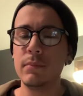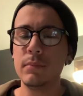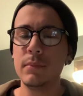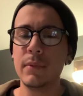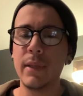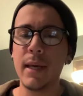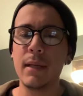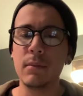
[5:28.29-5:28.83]

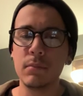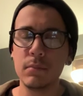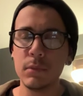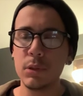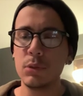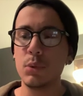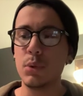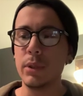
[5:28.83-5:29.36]
That
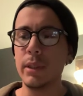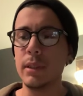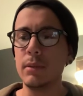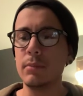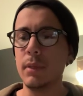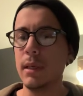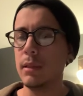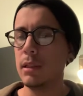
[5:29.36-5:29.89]
story
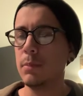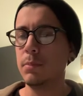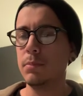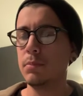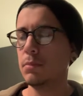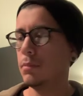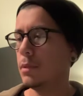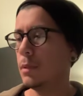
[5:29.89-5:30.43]

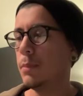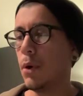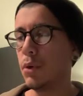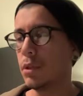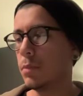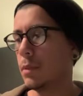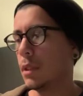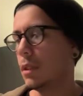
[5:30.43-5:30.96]
spoke
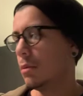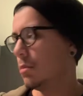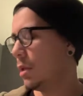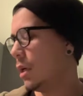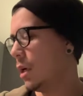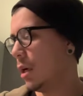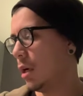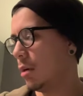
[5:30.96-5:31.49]
to me
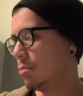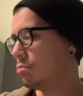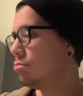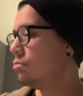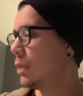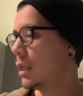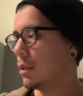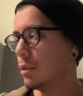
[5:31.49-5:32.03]

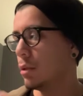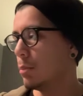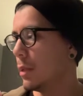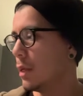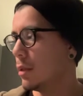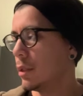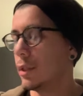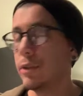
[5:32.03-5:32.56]

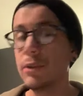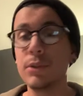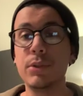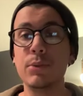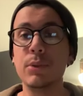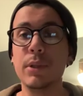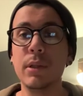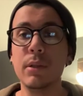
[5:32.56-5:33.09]
about a year or
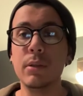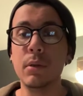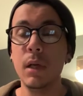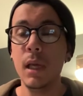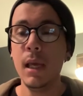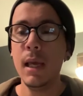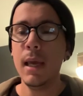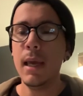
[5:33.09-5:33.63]
two ago,
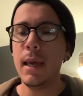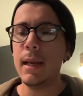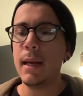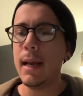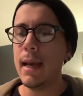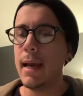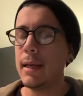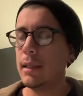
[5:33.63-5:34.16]
and I
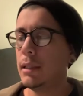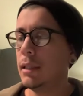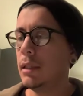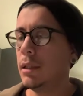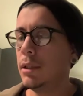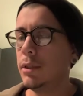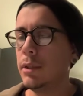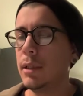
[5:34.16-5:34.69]
had it in
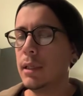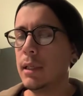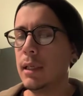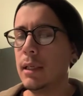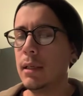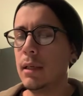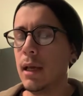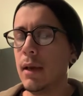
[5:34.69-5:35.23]
here,
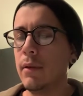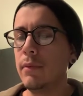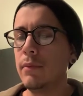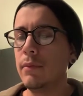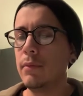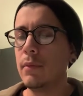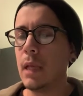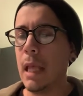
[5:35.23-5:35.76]
and
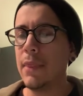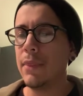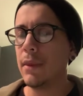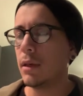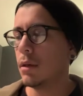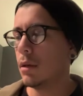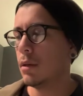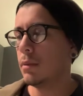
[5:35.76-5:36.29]
I
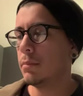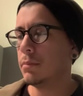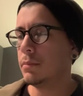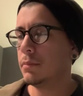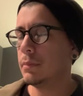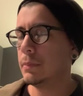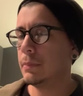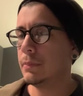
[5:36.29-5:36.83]
think
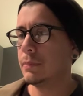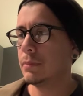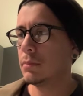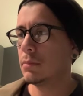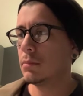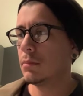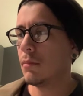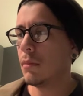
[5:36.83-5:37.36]

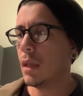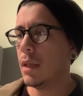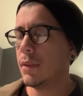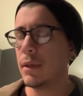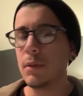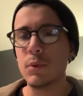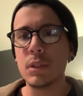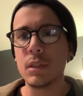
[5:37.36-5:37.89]

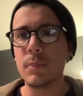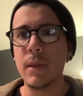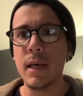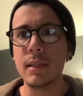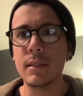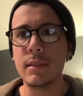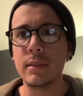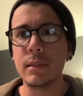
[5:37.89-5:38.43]
it was this
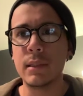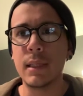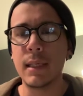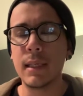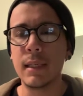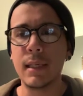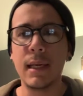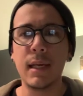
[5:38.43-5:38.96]
past Sunday that
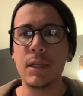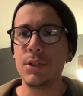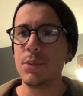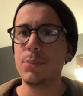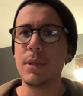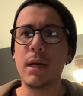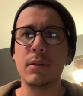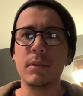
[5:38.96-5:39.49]
it kind of
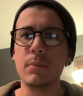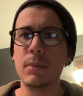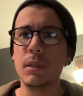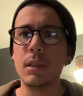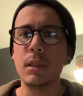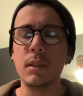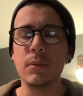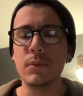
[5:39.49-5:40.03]
jumped out to me,
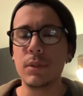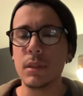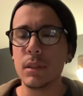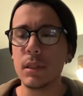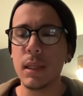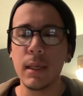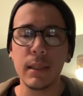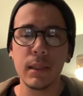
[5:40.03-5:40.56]
and it was just
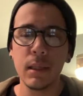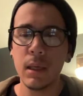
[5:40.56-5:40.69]
like,